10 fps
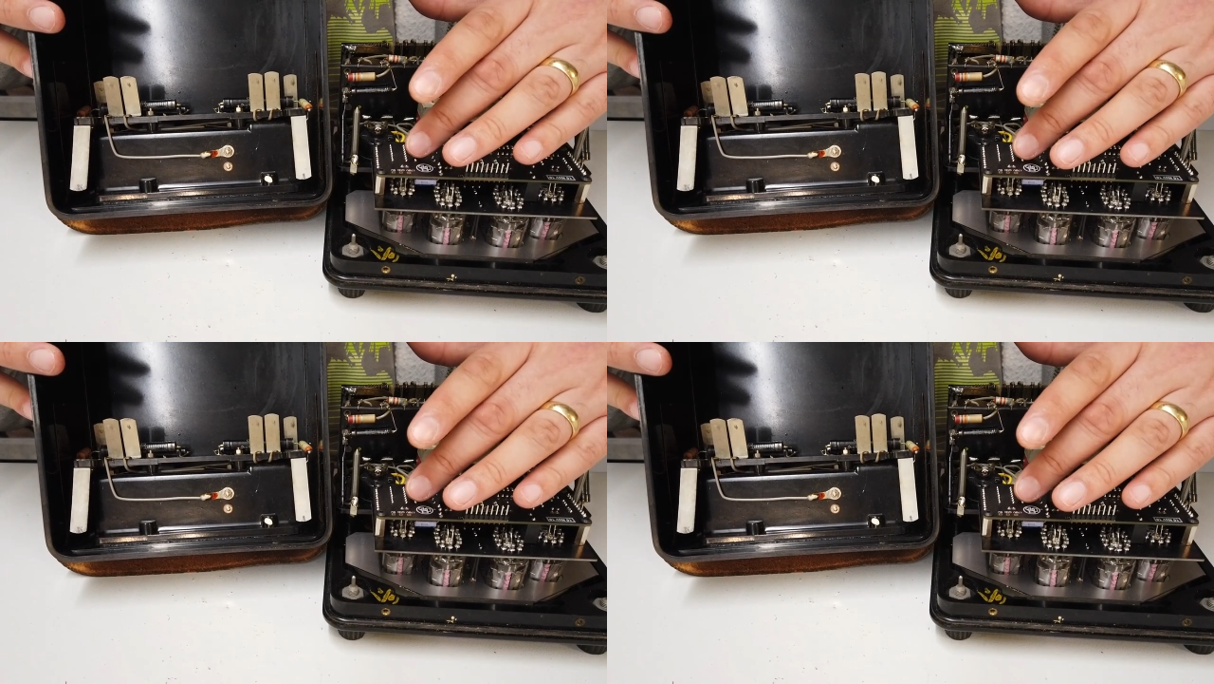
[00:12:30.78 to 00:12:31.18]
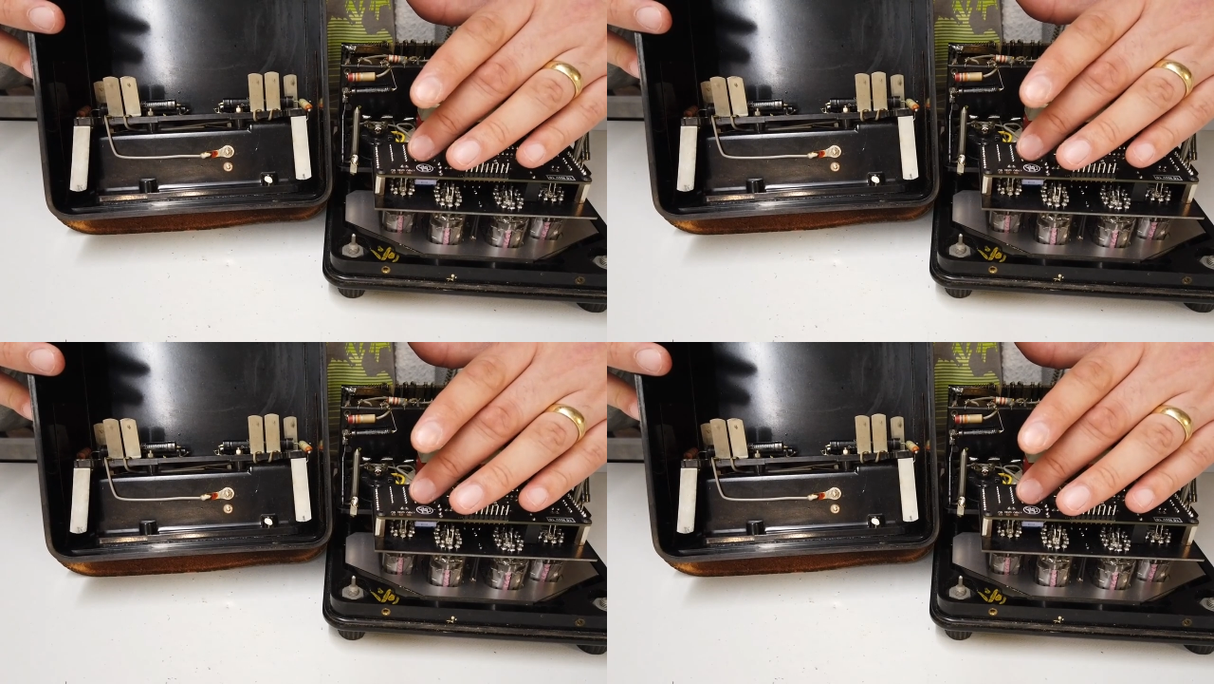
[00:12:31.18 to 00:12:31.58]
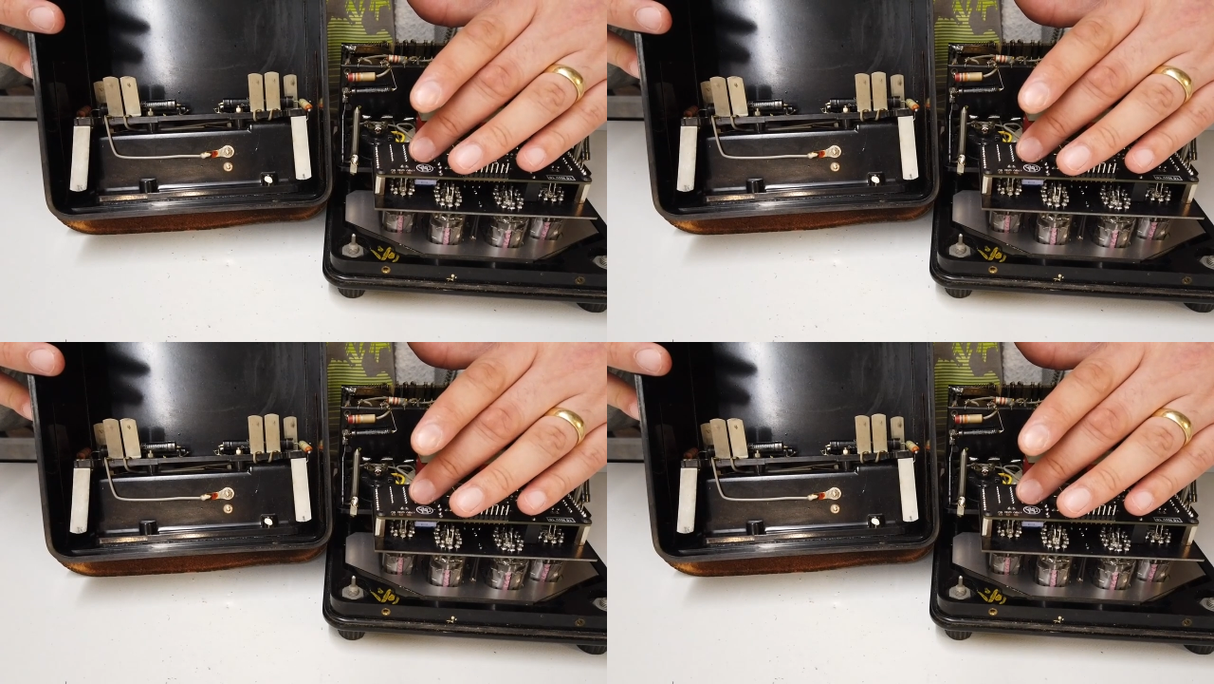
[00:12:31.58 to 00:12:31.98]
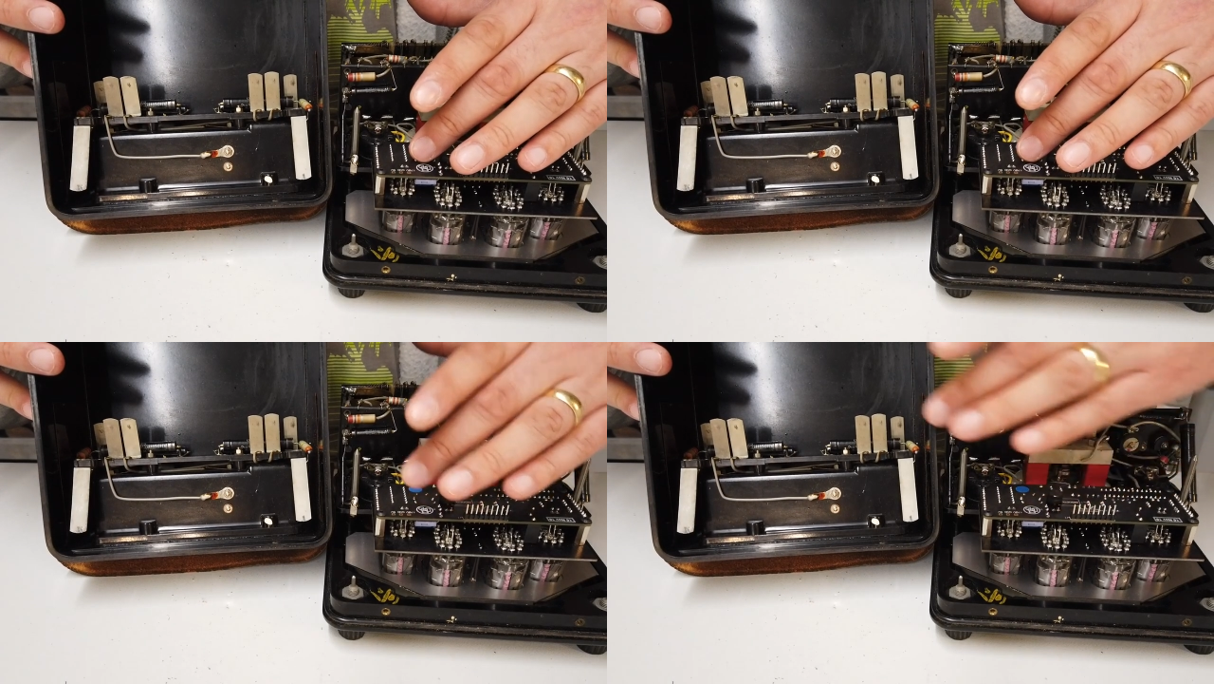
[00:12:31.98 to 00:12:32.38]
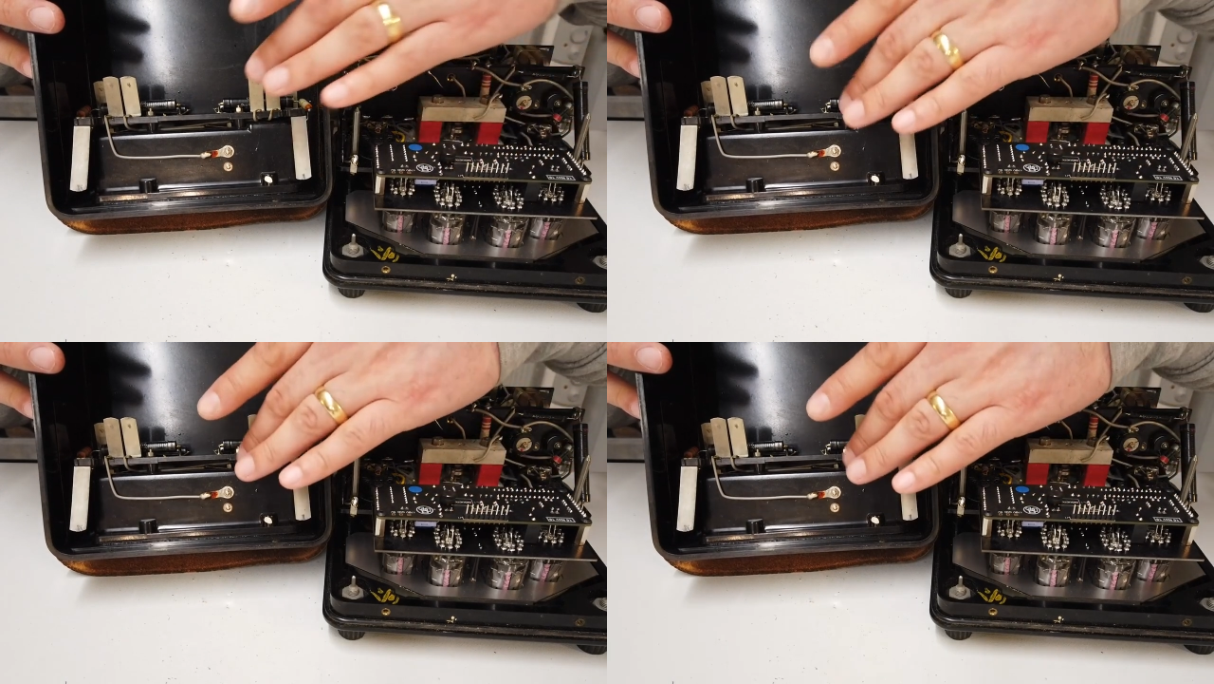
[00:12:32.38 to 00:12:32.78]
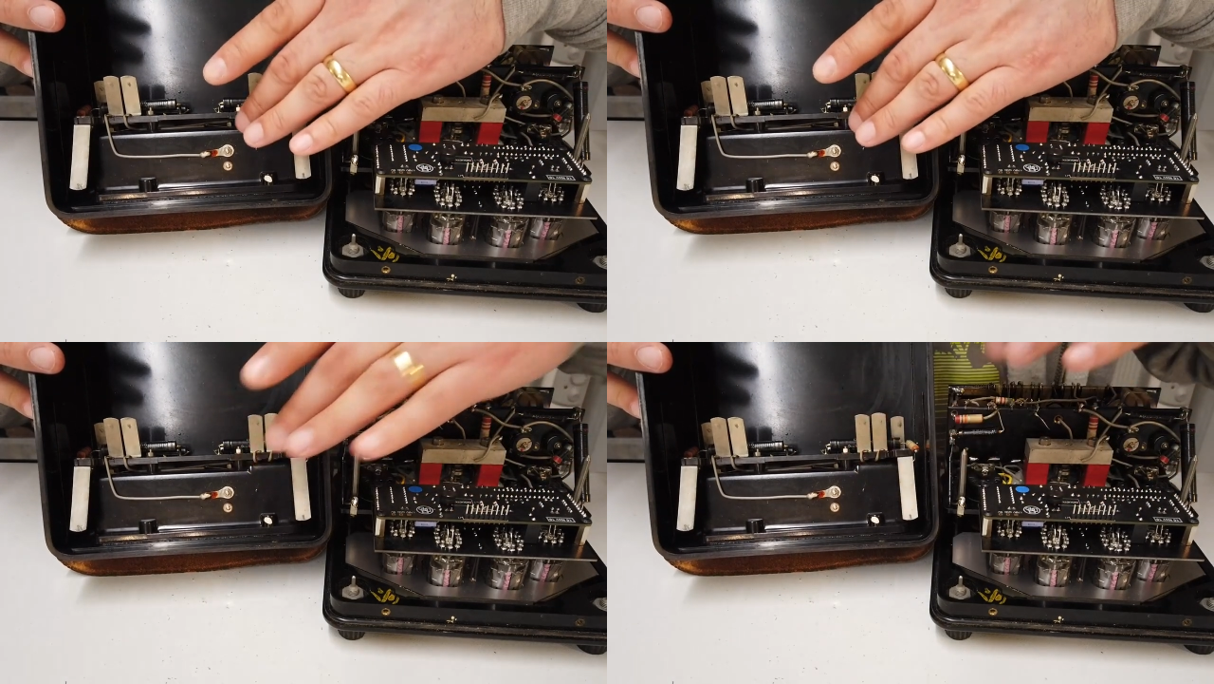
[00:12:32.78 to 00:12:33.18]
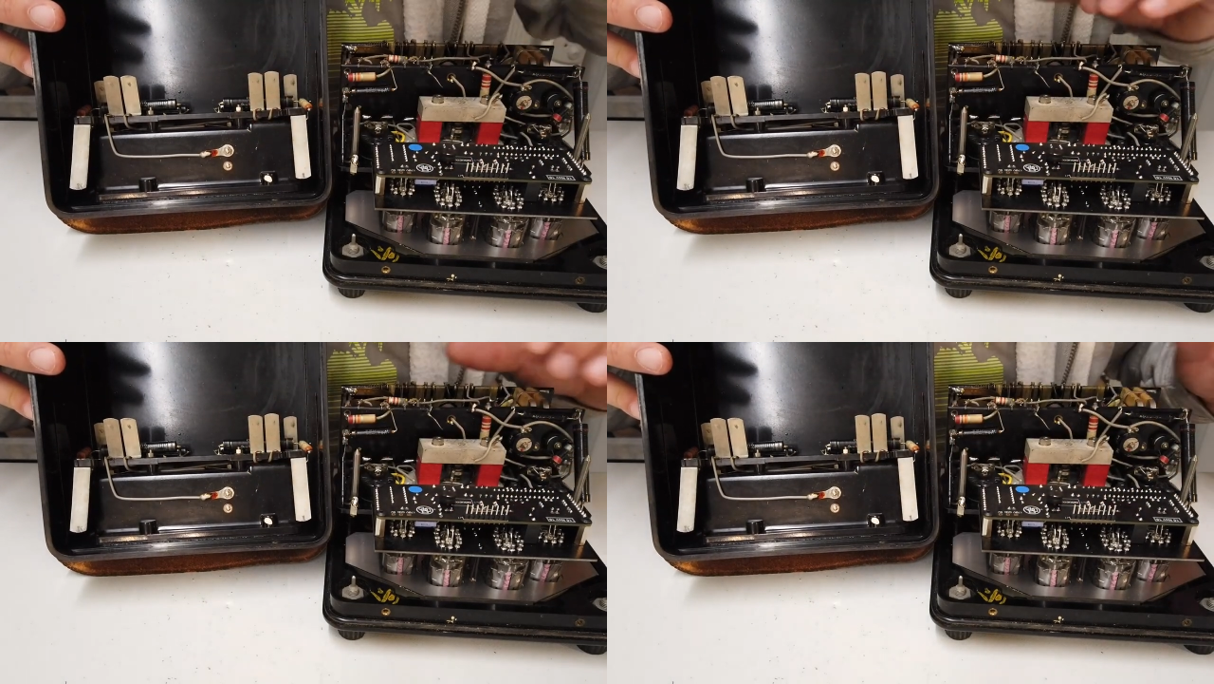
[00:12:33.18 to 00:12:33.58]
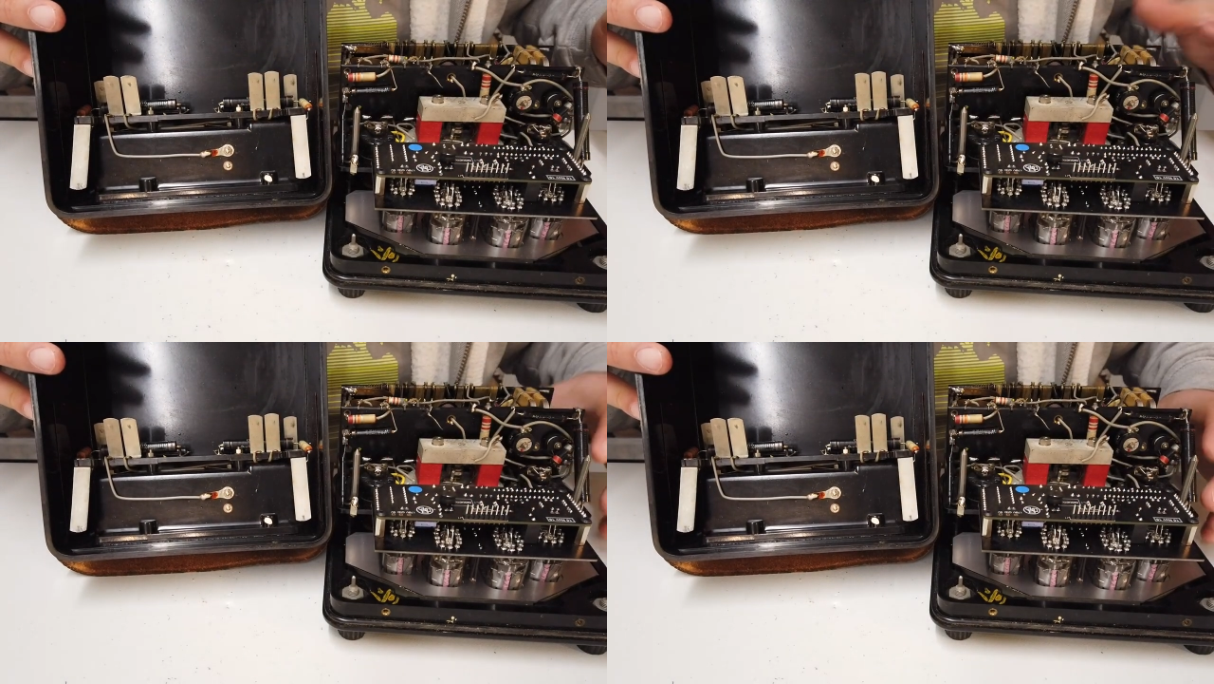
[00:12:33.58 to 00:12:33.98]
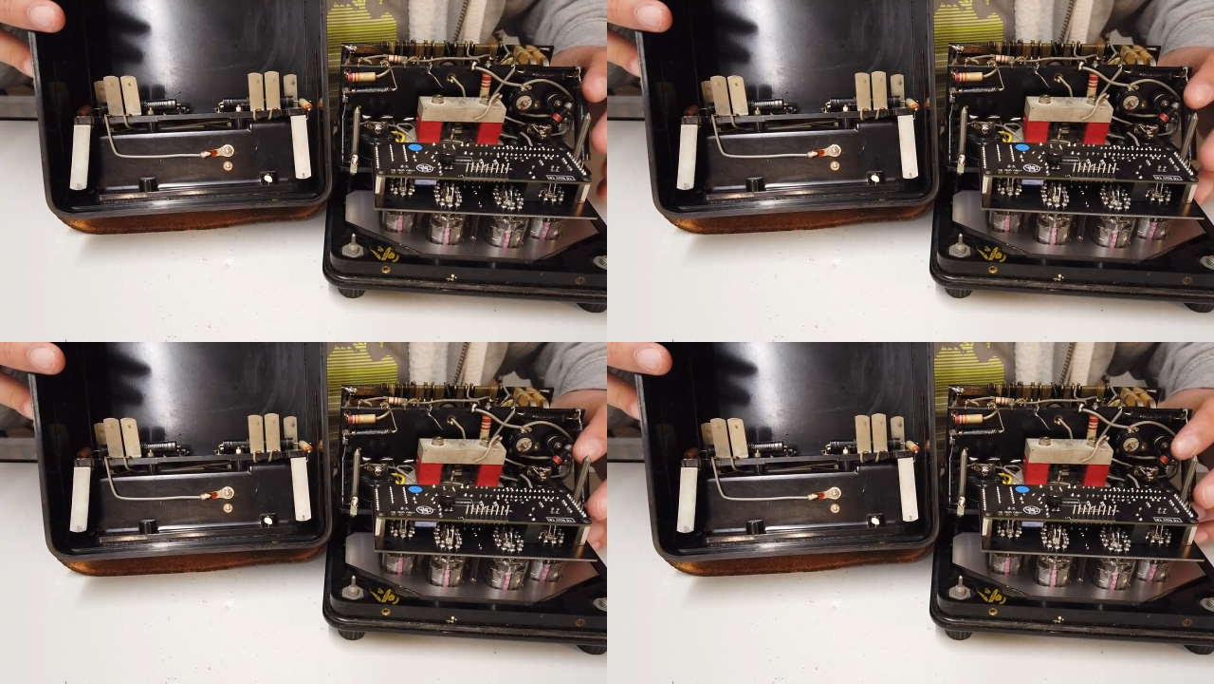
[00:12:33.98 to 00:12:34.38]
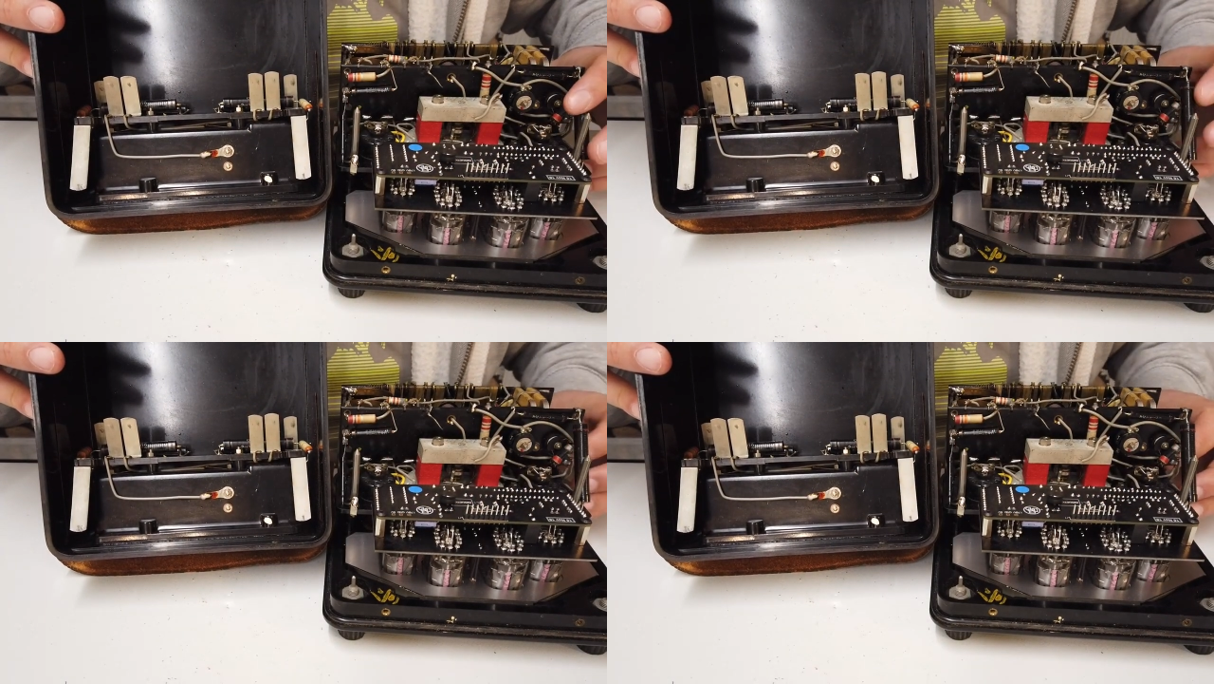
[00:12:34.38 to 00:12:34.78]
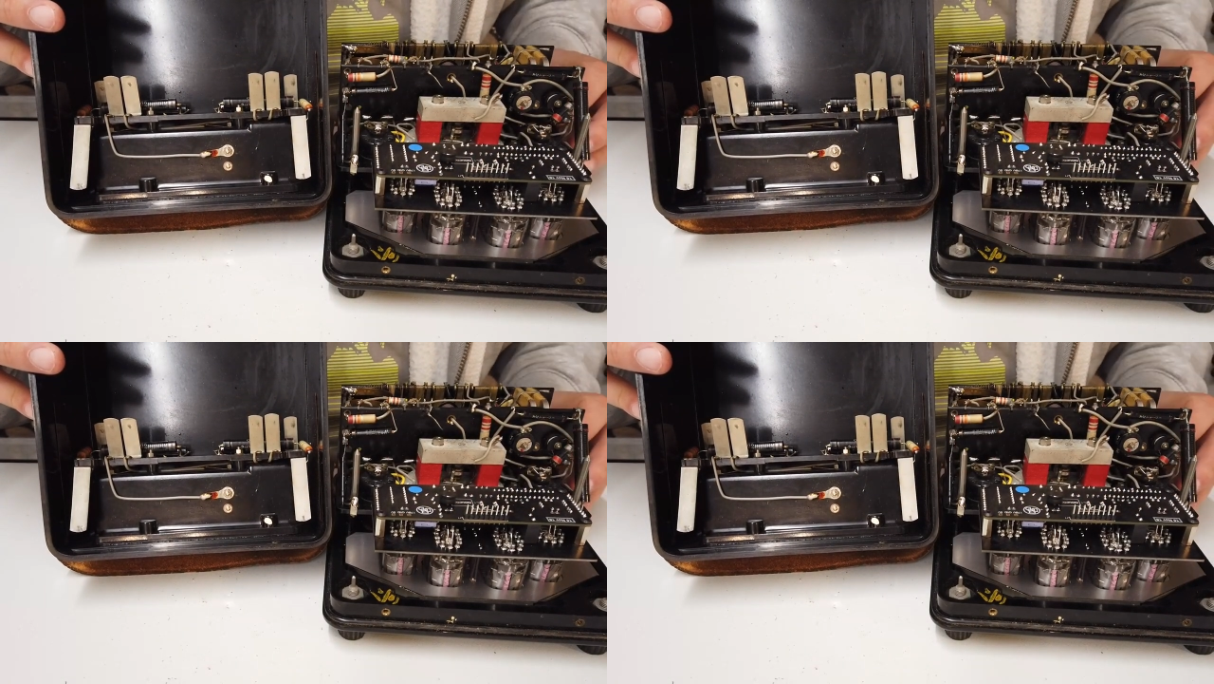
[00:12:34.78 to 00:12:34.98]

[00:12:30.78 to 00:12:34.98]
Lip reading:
[unreadable: no face in view]